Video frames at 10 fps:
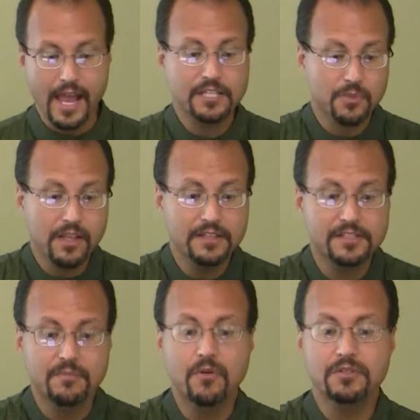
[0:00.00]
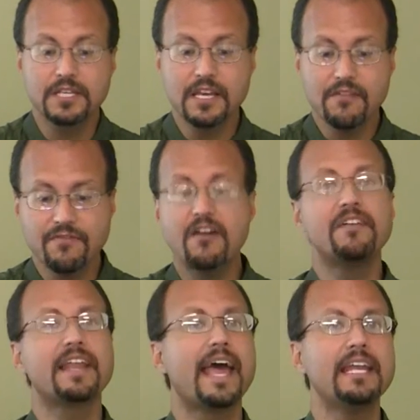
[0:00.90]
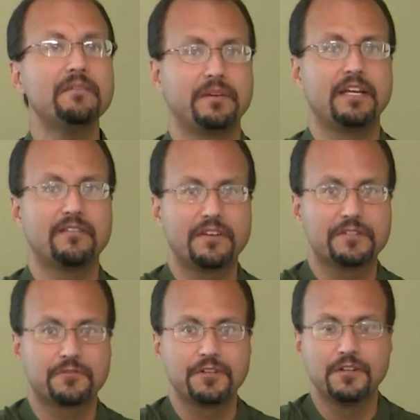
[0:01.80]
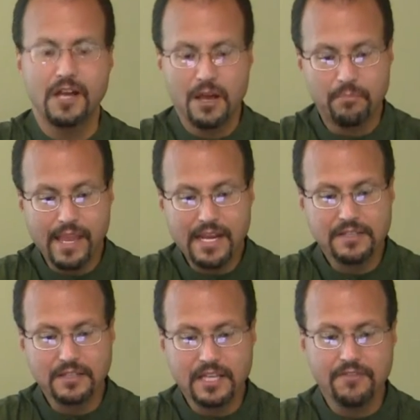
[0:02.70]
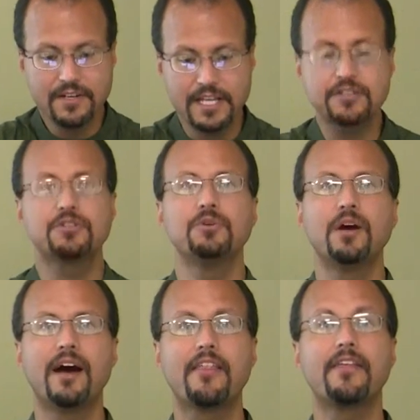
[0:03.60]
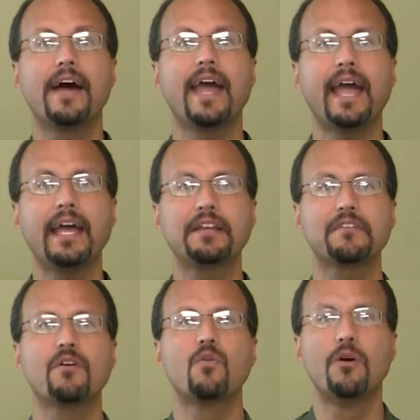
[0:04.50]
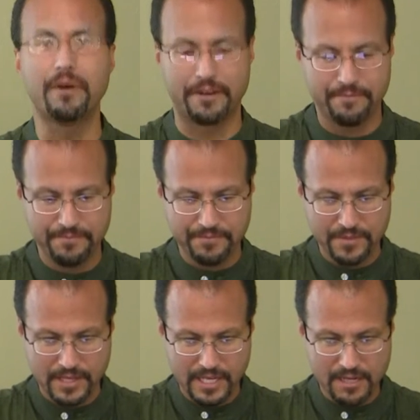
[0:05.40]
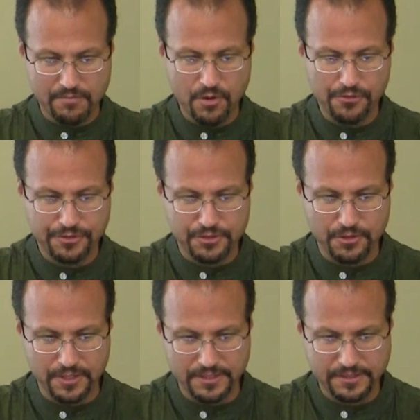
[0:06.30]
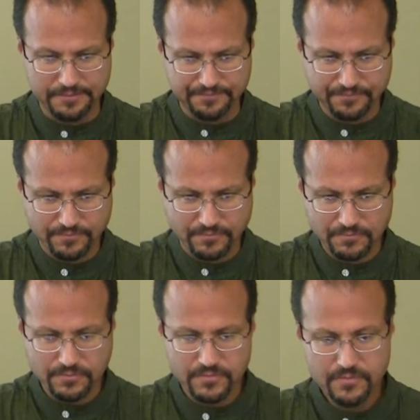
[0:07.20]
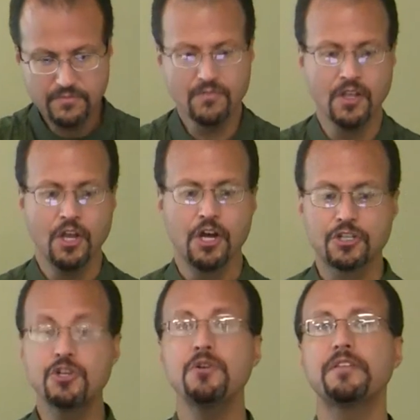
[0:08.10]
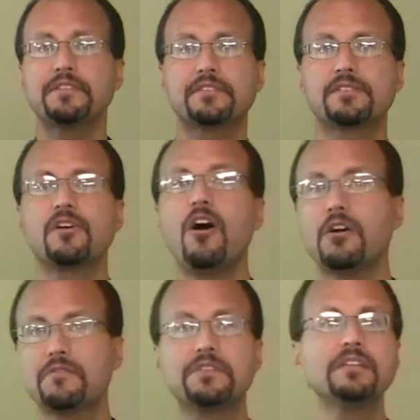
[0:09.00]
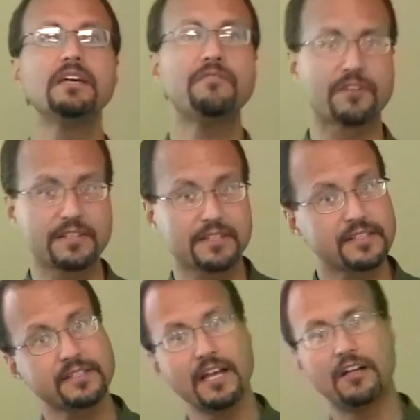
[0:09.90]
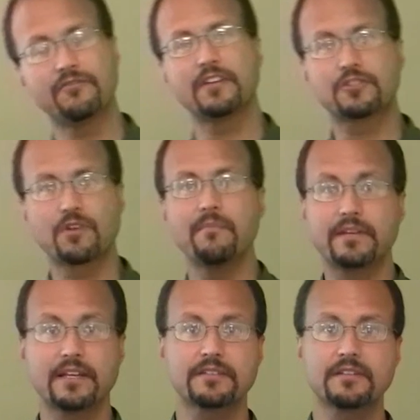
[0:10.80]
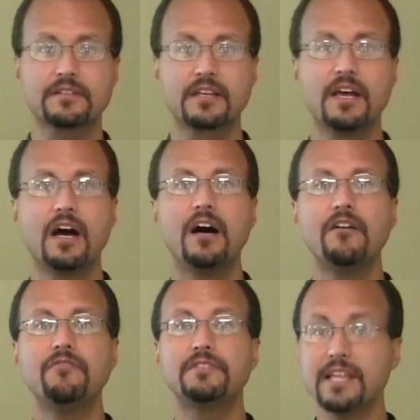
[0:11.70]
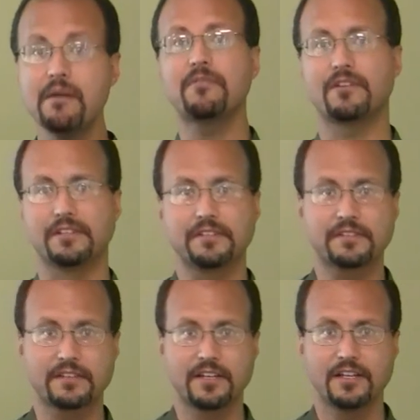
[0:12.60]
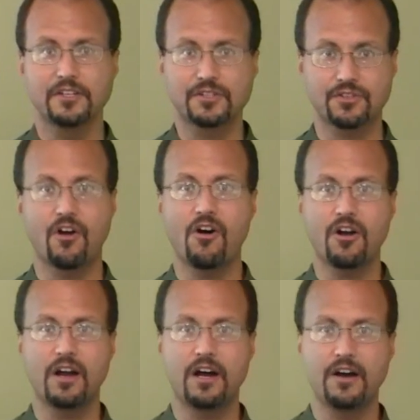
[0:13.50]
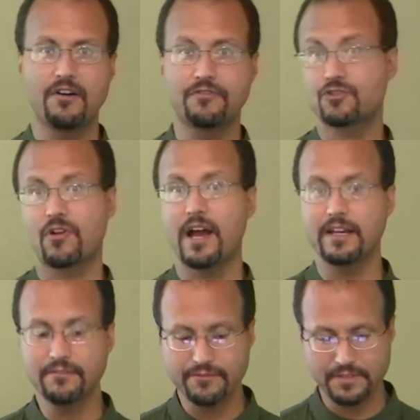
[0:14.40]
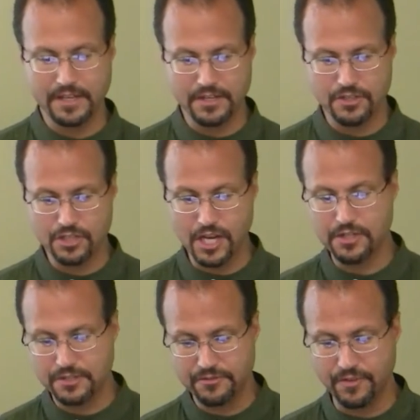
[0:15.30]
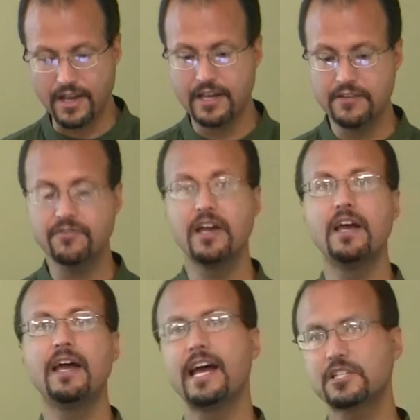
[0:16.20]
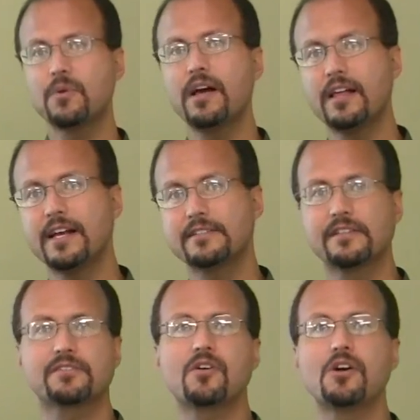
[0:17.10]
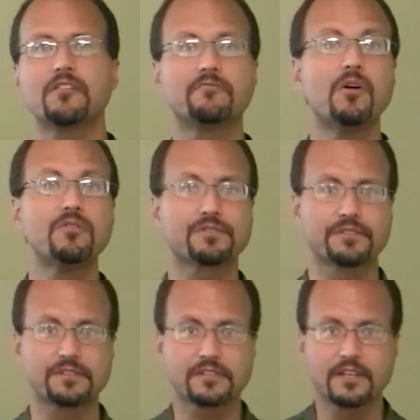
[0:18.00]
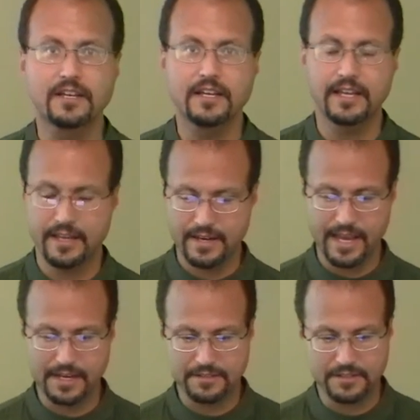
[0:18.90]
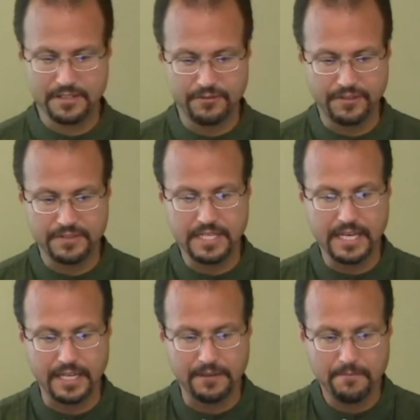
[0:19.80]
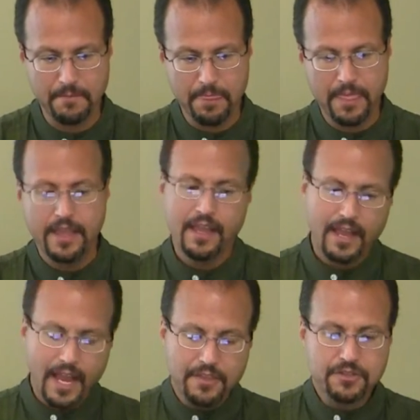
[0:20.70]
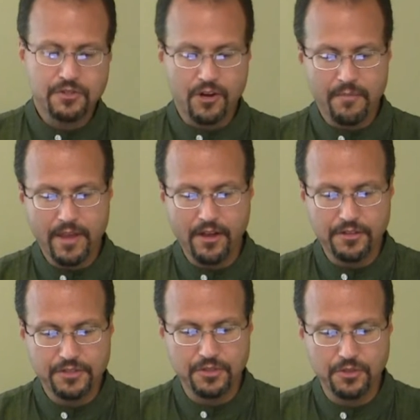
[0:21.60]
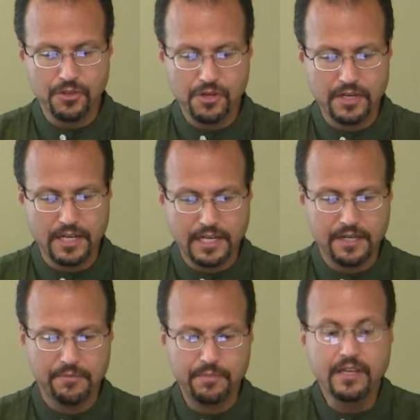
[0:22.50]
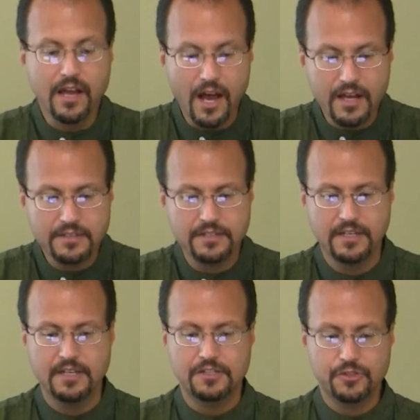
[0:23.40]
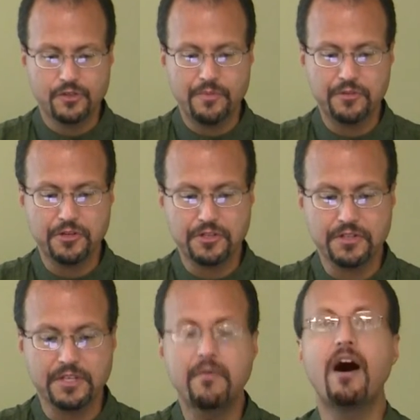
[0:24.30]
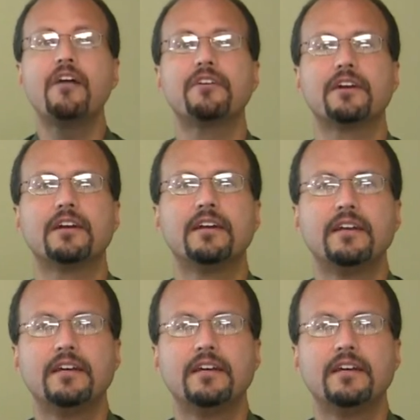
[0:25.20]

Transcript: as well as the motif of an enemy of Israel being delivered into the hand of a woman in both stories. Judith's song of deliverance itself is reminiscent of Deborah's song of triumph in Judges 5, as well as the song of Moses in Exodus 15. And the story may also look beyond Scripture to some other